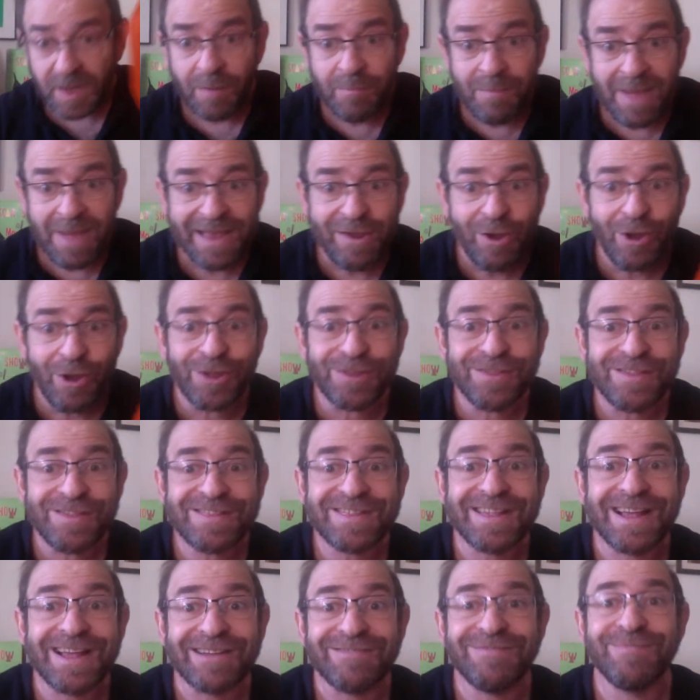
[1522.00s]
my own
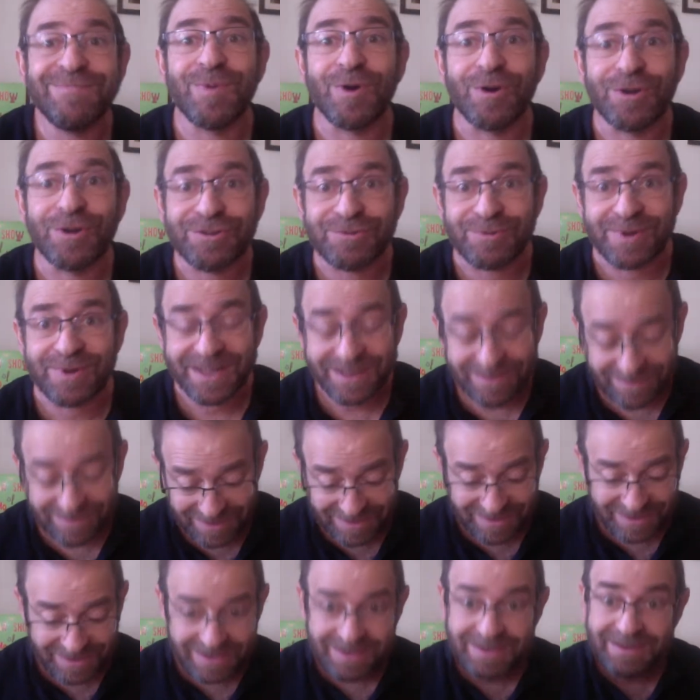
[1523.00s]
self-portrait,
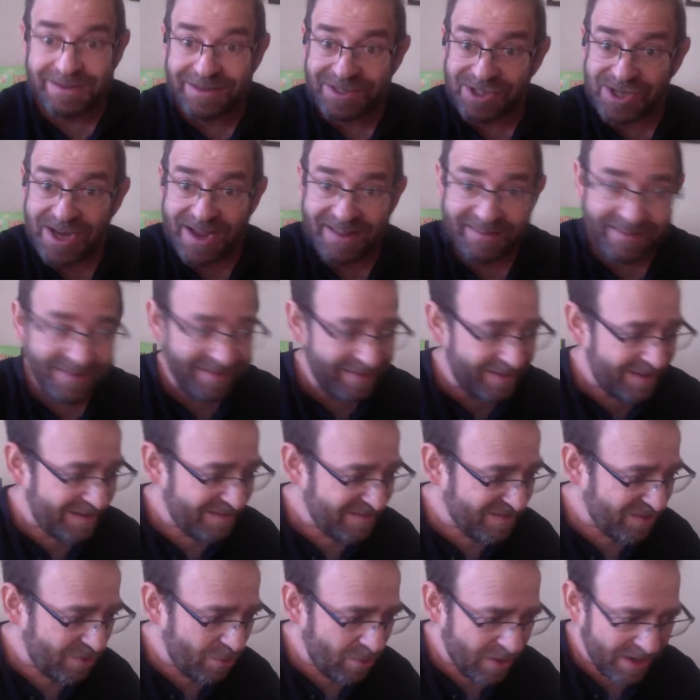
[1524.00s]
just
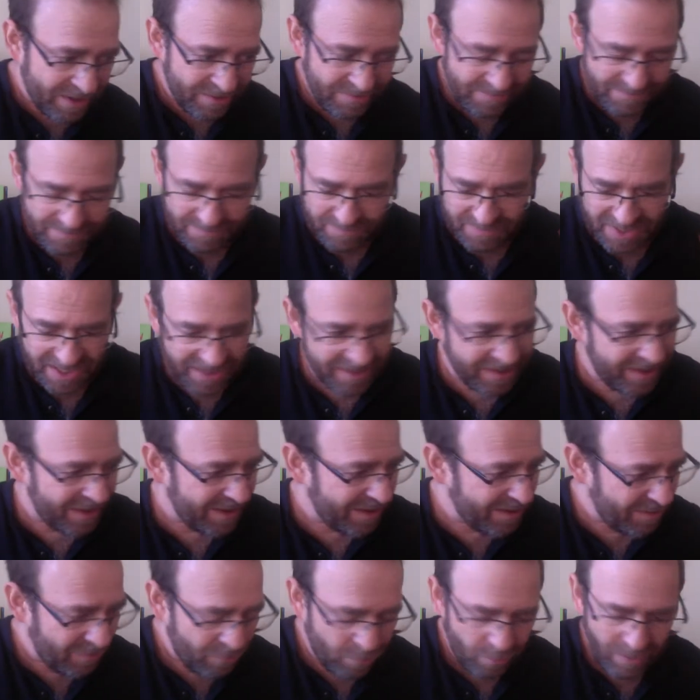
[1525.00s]
as you are
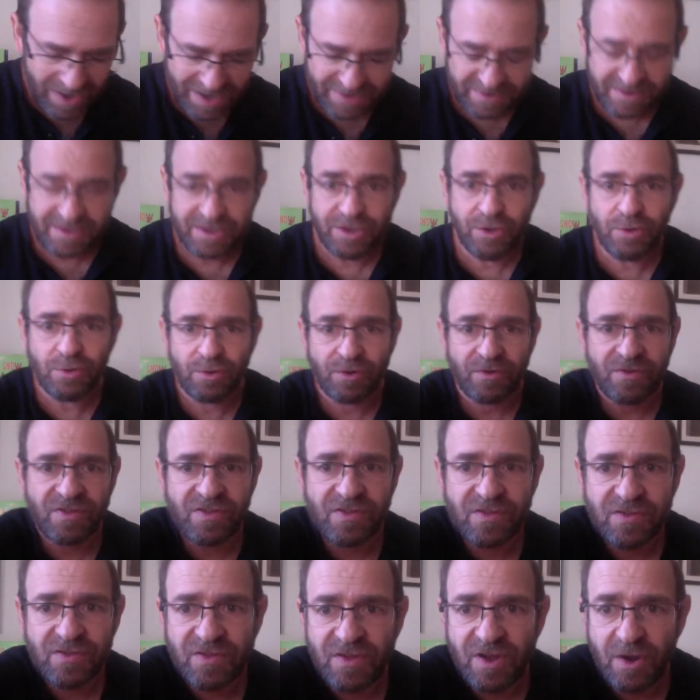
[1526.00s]
making yours.
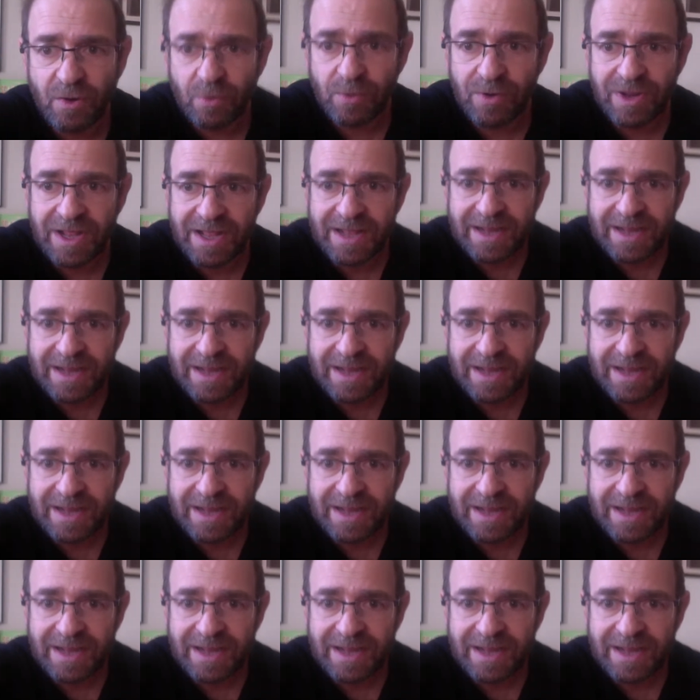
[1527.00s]
So